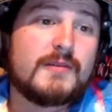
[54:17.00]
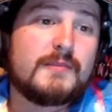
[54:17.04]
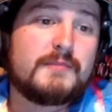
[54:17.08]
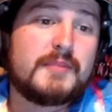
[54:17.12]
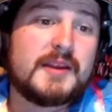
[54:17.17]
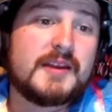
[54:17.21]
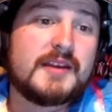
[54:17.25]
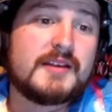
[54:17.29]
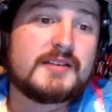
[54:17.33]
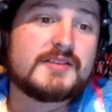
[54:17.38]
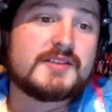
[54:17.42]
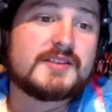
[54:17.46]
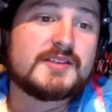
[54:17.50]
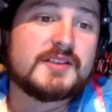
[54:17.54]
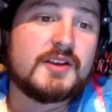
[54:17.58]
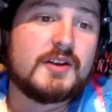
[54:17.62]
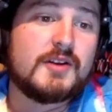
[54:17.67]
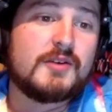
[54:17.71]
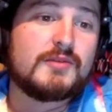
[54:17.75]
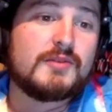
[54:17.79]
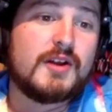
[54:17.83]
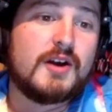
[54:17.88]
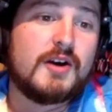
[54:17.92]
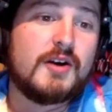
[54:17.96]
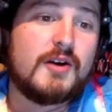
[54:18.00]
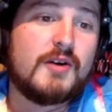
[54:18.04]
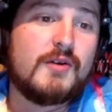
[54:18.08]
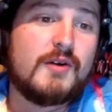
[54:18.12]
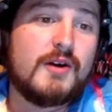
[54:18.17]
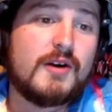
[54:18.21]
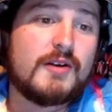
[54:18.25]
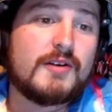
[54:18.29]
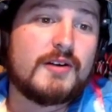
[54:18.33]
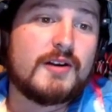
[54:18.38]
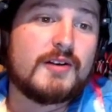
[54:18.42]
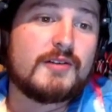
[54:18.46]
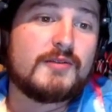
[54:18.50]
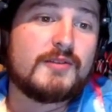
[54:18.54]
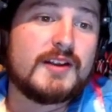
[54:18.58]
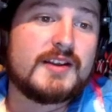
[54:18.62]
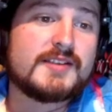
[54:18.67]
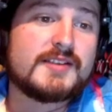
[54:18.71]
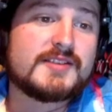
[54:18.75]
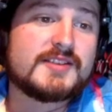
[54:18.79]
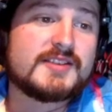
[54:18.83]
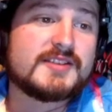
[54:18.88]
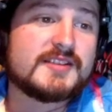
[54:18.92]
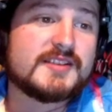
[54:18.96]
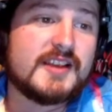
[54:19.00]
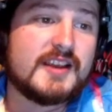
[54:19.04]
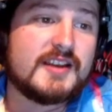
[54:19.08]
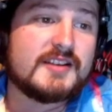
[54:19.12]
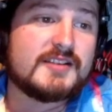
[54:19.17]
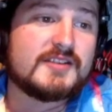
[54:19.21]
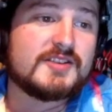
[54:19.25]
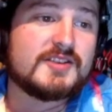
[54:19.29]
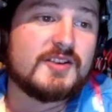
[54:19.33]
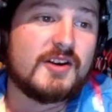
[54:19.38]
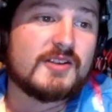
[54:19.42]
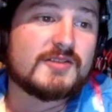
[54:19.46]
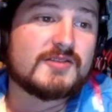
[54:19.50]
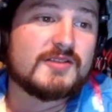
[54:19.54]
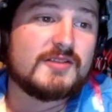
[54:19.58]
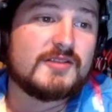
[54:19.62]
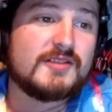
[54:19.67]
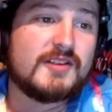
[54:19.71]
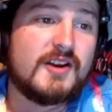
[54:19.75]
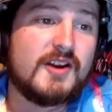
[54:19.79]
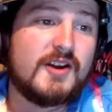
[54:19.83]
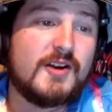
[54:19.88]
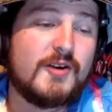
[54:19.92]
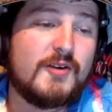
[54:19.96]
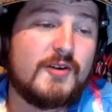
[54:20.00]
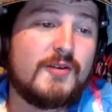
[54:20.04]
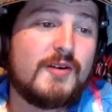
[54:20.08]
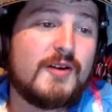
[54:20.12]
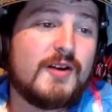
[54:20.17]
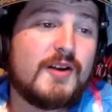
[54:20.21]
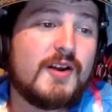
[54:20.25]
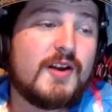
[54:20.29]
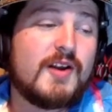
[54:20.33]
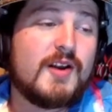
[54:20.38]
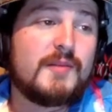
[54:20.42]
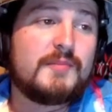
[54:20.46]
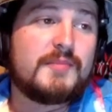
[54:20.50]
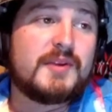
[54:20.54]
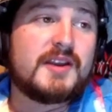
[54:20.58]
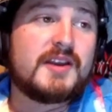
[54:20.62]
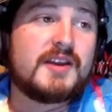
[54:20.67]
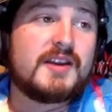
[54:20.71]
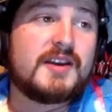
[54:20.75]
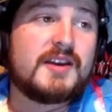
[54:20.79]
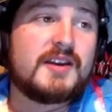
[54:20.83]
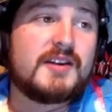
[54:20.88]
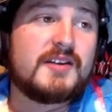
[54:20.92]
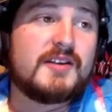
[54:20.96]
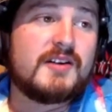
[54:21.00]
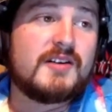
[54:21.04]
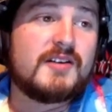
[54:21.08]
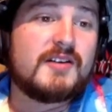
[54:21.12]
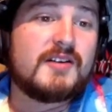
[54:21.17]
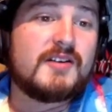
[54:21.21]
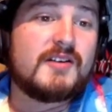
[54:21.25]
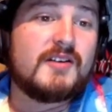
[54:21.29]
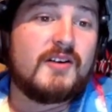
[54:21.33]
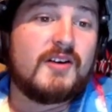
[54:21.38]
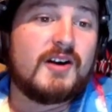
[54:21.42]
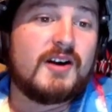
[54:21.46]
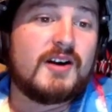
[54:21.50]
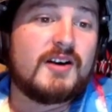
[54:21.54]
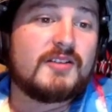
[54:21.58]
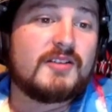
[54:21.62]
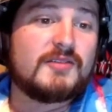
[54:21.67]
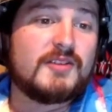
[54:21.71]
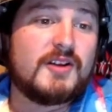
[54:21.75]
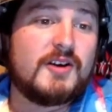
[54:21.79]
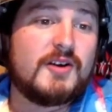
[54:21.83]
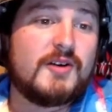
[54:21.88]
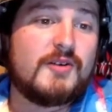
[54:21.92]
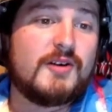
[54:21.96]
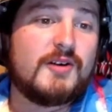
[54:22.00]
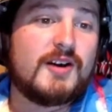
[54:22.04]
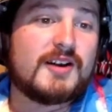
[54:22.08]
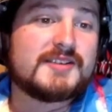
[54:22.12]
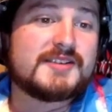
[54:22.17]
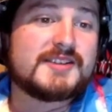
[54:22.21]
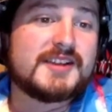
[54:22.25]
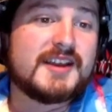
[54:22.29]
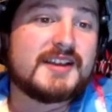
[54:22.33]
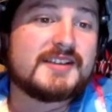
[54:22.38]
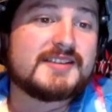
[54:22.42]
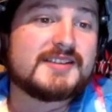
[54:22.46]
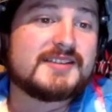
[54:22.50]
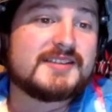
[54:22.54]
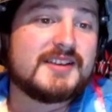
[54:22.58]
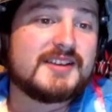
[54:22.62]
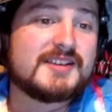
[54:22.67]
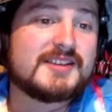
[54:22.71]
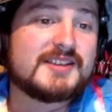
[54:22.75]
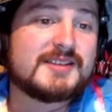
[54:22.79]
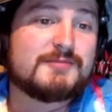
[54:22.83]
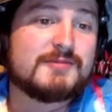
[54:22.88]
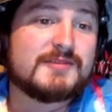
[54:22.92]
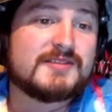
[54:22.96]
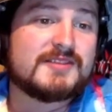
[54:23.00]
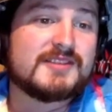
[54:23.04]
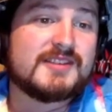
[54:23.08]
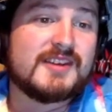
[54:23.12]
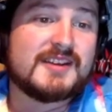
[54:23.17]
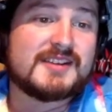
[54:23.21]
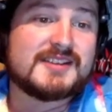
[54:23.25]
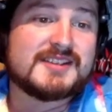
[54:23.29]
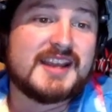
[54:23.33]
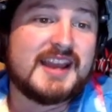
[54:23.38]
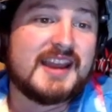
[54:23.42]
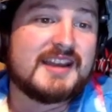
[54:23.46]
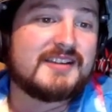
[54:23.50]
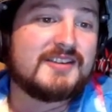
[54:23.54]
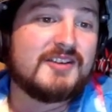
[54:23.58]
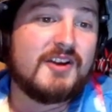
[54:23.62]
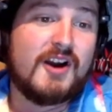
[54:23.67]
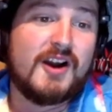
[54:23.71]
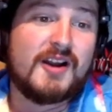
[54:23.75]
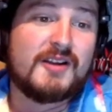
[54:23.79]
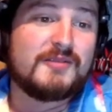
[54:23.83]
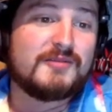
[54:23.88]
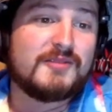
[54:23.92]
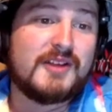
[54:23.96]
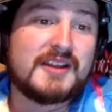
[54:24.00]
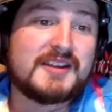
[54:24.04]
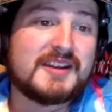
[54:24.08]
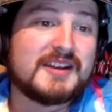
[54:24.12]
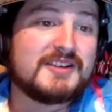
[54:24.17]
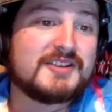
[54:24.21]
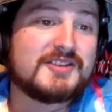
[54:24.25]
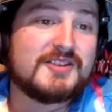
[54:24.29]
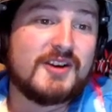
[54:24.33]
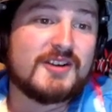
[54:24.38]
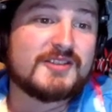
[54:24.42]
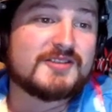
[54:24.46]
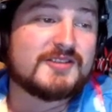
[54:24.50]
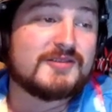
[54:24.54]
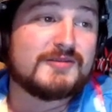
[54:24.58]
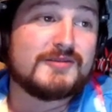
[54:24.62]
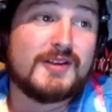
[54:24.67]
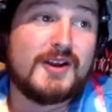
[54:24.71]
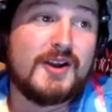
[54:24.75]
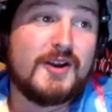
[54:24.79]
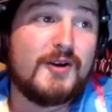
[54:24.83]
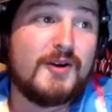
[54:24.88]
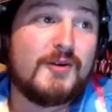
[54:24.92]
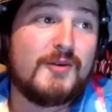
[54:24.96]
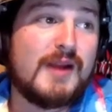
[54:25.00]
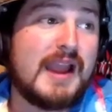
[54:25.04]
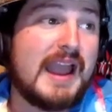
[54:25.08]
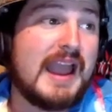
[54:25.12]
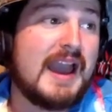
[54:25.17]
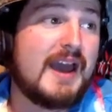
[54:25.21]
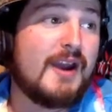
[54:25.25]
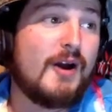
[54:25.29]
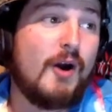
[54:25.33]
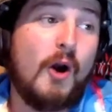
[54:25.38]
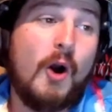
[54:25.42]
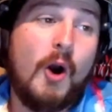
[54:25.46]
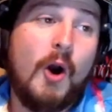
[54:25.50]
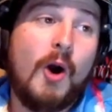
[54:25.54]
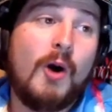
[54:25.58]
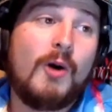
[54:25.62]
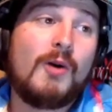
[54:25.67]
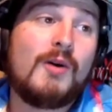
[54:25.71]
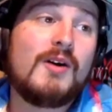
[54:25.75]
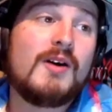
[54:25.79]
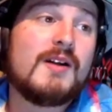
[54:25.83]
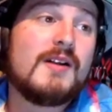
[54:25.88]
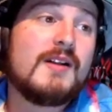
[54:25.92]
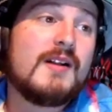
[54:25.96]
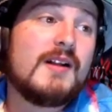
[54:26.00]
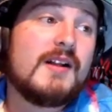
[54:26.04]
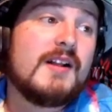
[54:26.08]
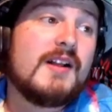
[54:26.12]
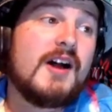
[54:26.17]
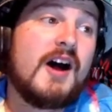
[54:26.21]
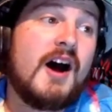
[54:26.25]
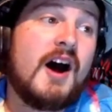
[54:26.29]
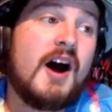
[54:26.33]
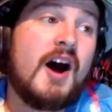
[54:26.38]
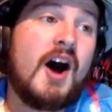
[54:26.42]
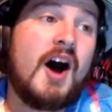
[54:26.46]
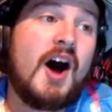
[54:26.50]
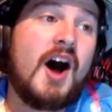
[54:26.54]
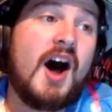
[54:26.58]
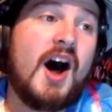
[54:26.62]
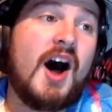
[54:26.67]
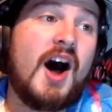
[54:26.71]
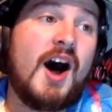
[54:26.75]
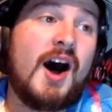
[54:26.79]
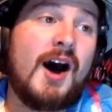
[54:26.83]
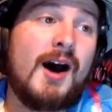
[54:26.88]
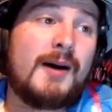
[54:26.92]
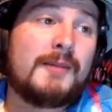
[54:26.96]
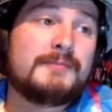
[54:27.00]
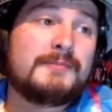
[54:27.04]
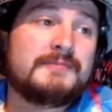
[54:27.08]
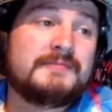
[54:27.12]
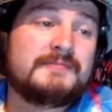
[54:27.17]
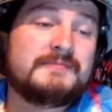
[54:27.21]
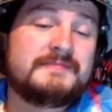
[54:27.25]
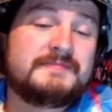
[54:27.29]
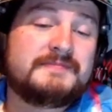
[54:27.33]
being so low on our lists and Doctor No being on, low on Ted's list, with, like, Ted not liking Doctor No at all. Um,